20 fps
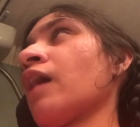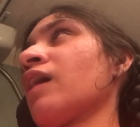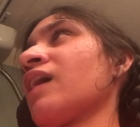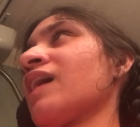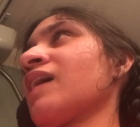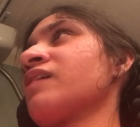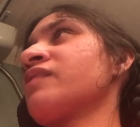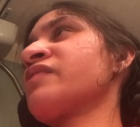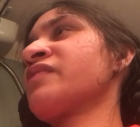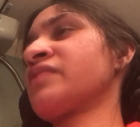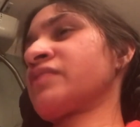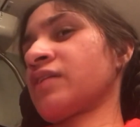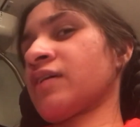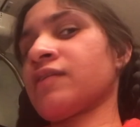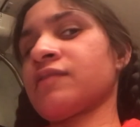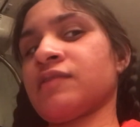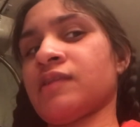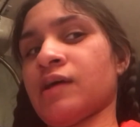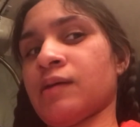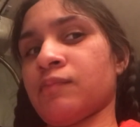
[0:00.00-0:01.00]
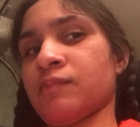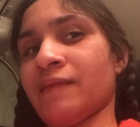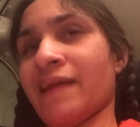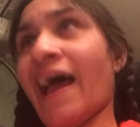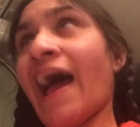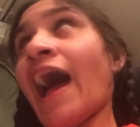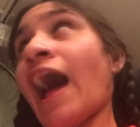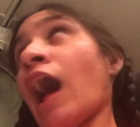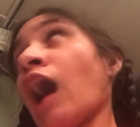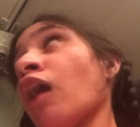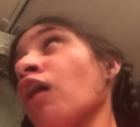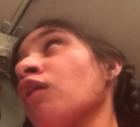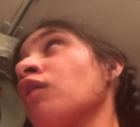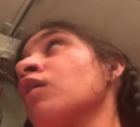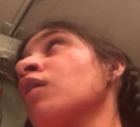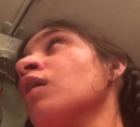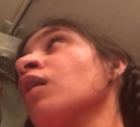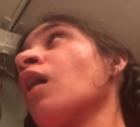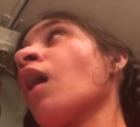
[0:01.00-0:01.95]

insert them now.